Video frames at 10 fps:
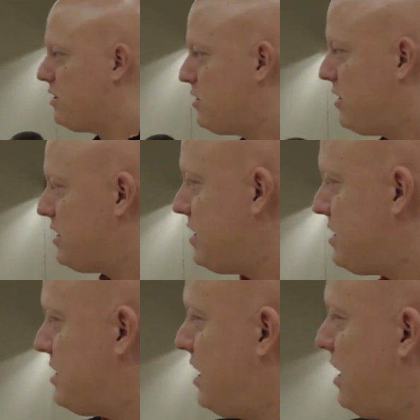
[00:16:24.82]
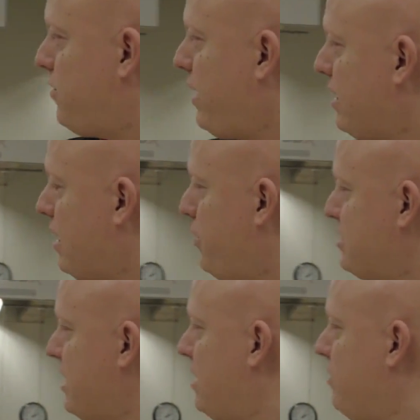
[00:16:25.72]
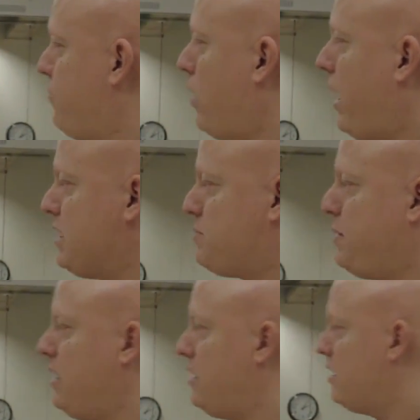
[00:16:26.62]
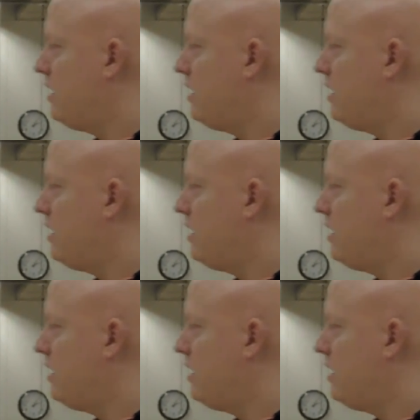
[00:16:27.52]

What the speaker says: So this is right now a setting for high speed.